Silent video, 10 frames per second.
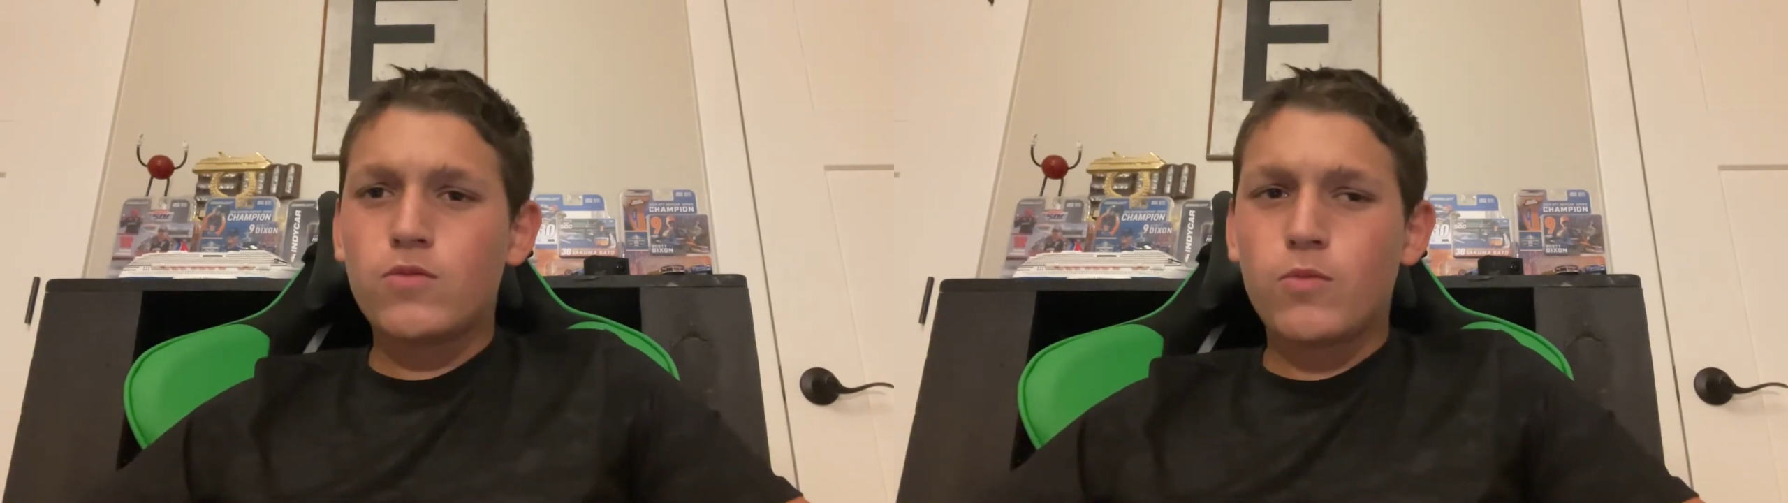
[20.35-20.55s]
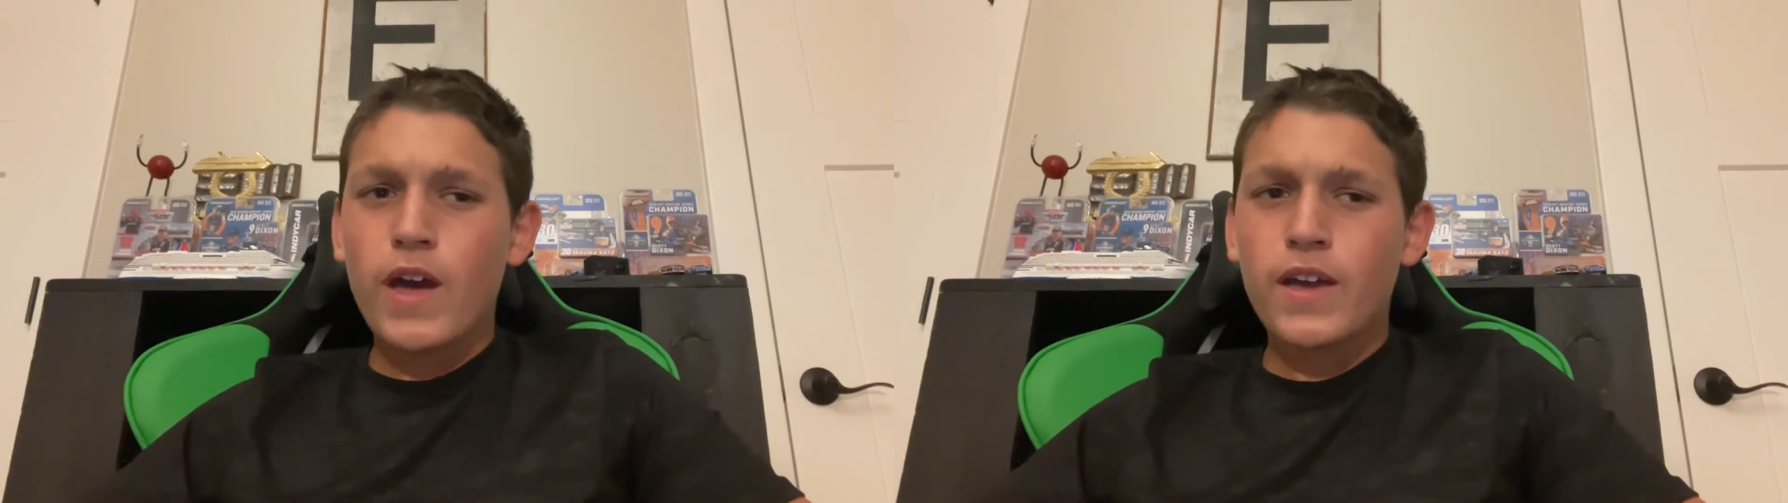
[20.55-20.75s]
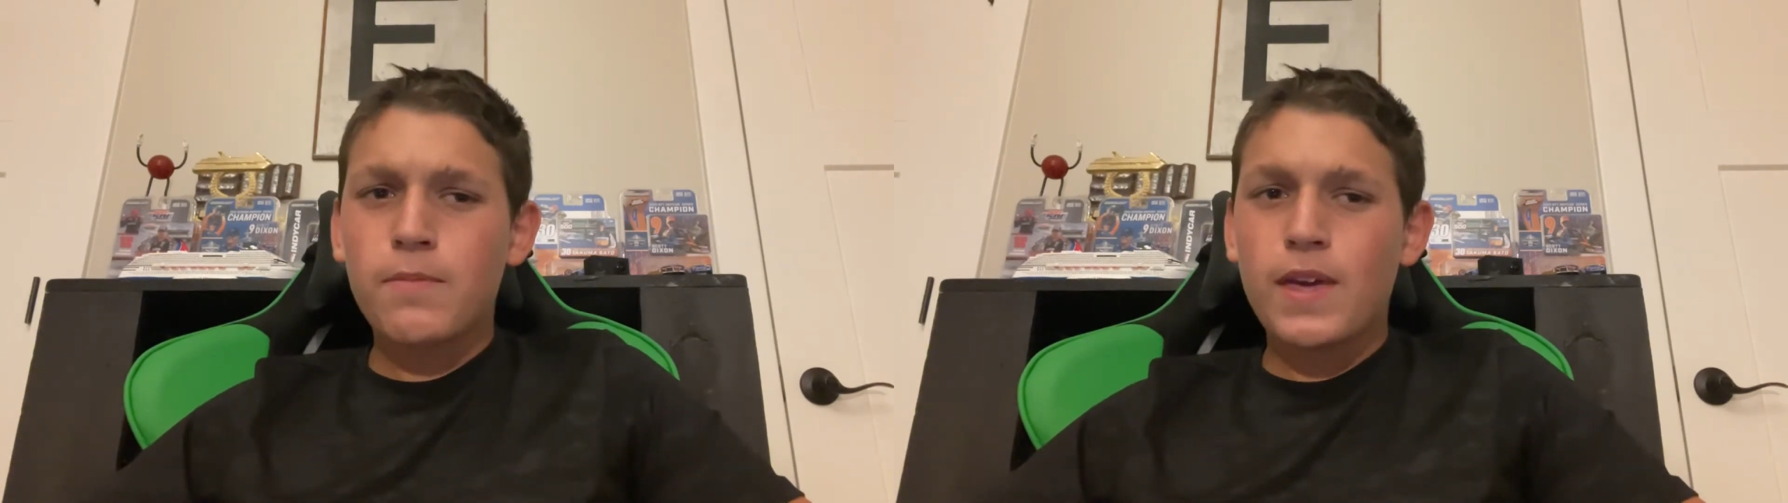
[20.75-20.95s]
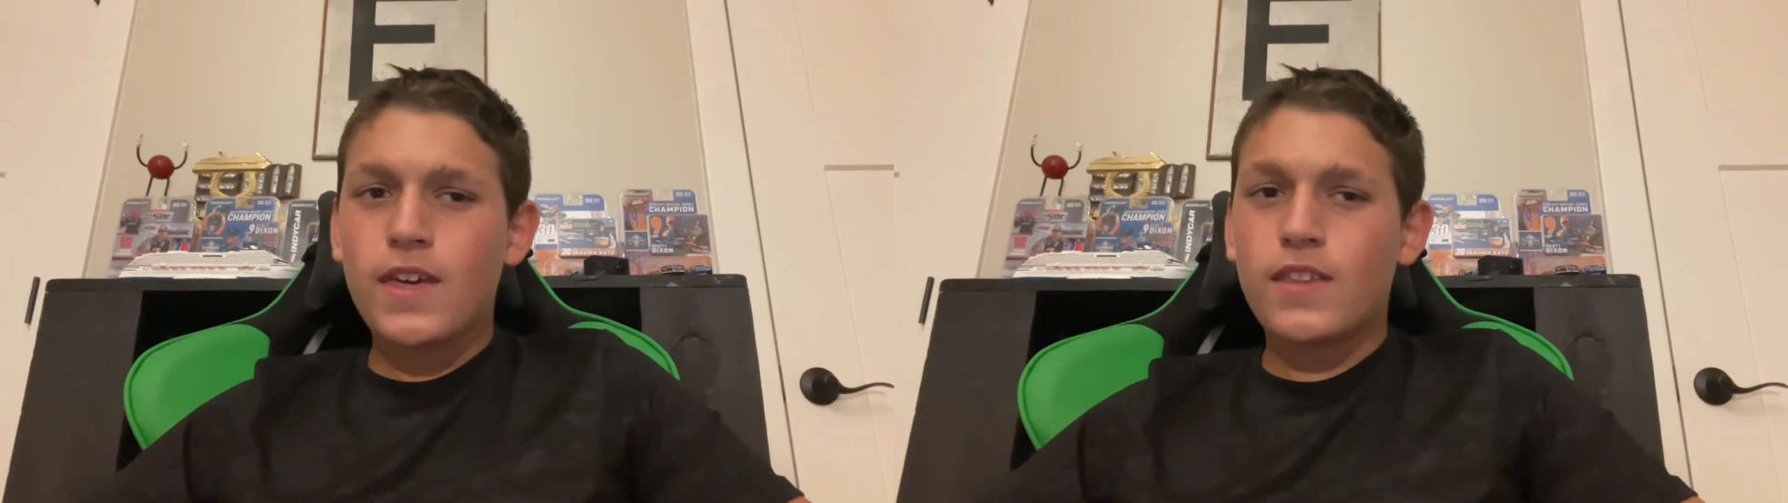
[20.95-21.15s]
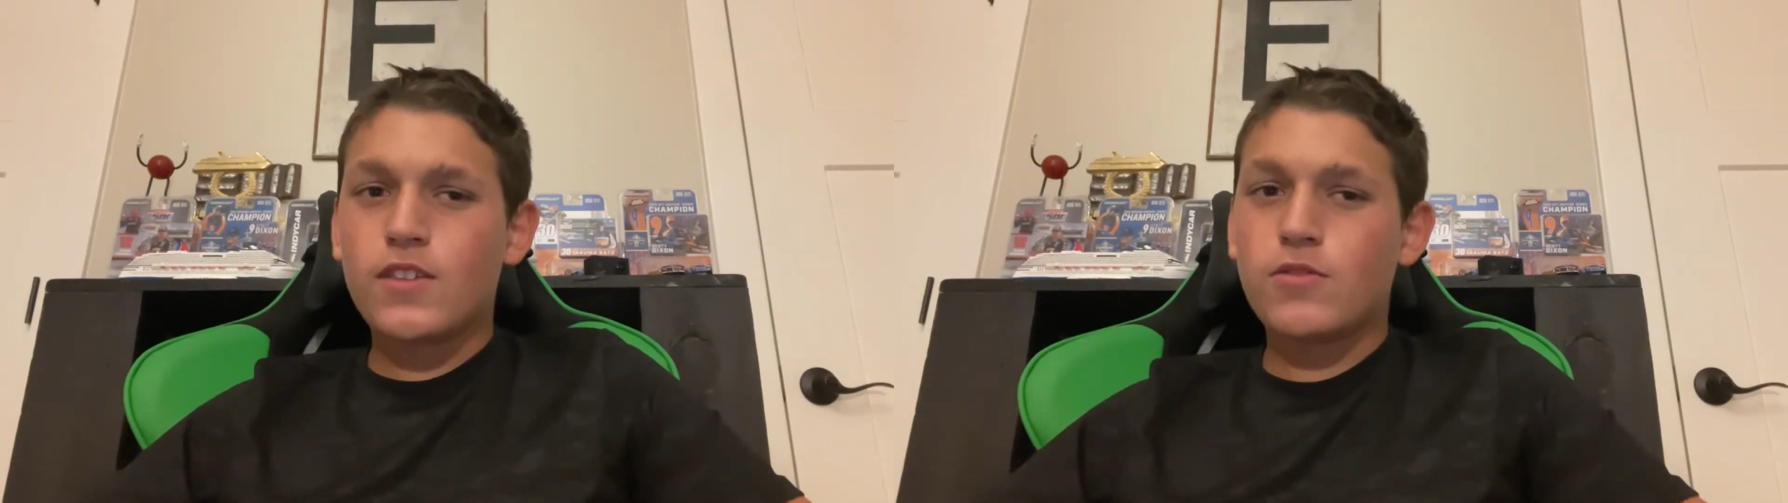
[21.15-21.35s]
WEC
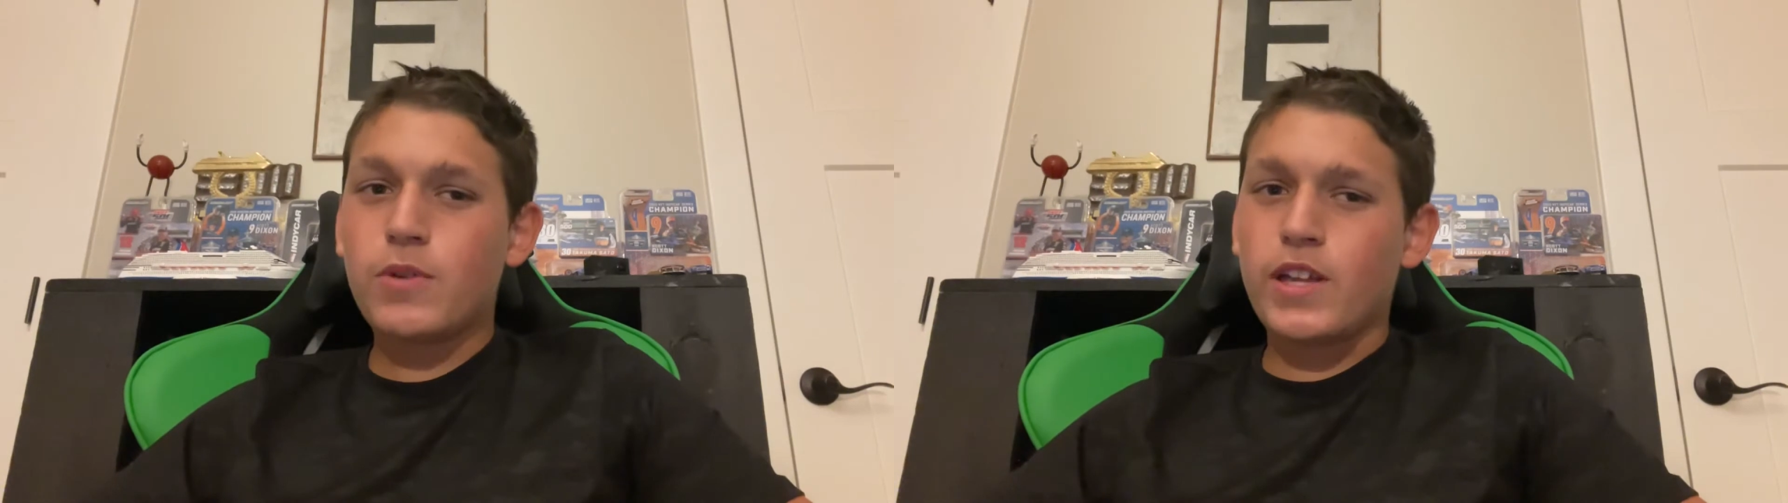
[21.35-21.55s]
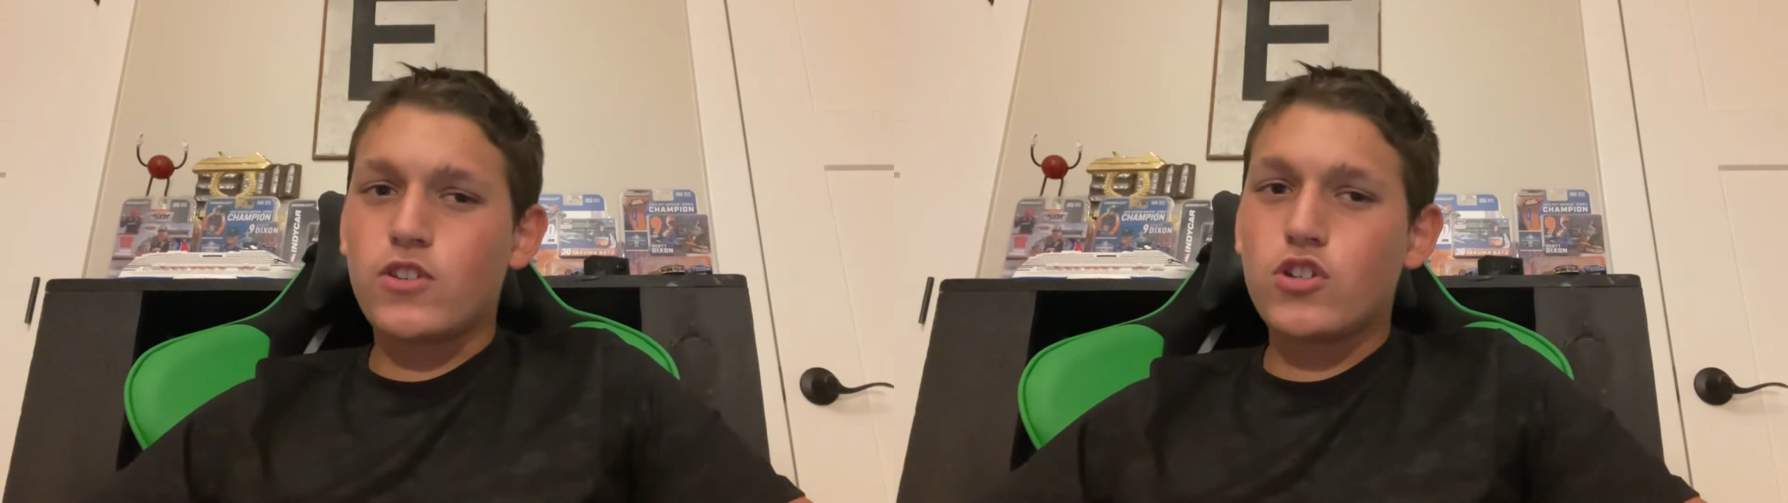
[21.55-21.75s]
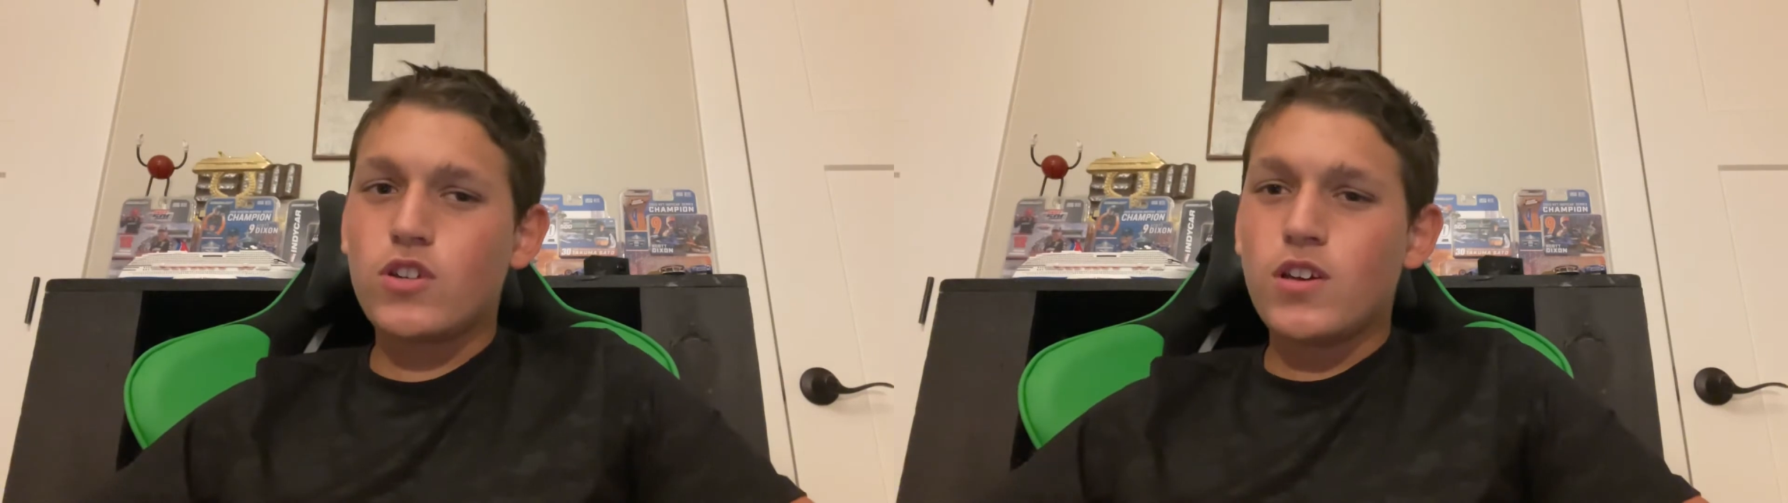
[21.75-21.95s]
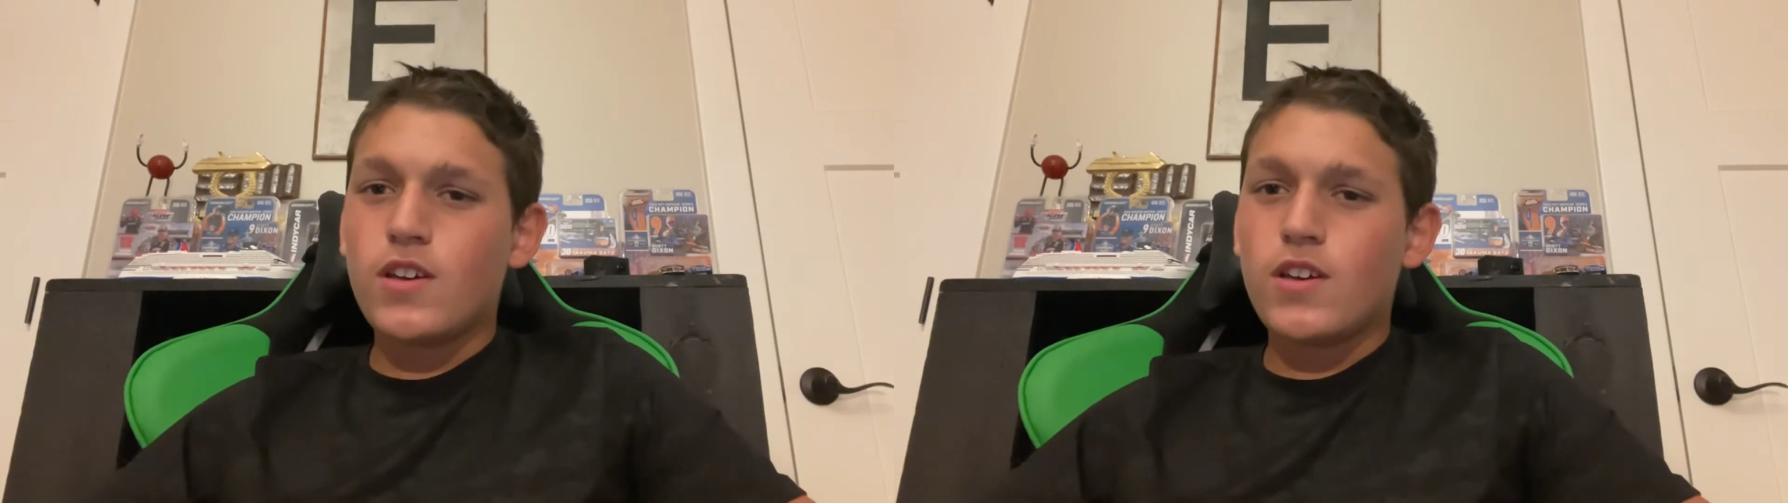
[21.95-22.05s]
making the switch?